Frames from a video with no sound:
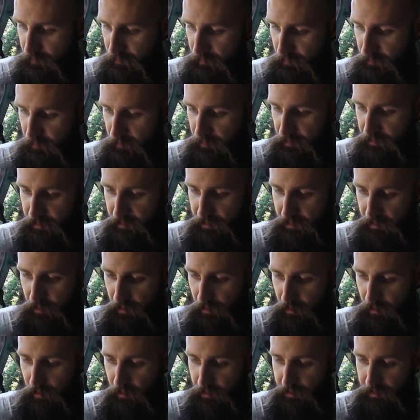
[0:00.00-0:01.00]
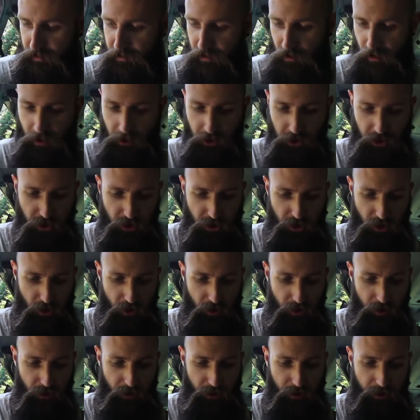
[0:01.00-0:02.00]
these Dodge
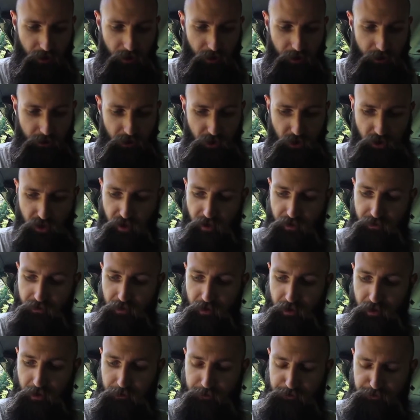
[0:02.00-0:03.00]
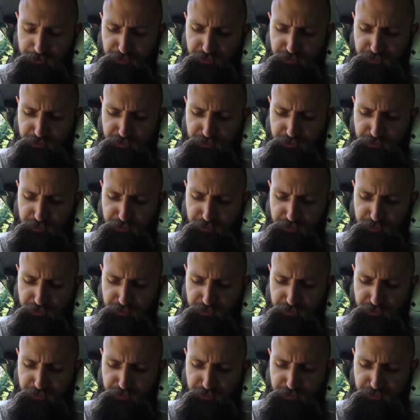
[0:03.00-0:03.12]
and Chevy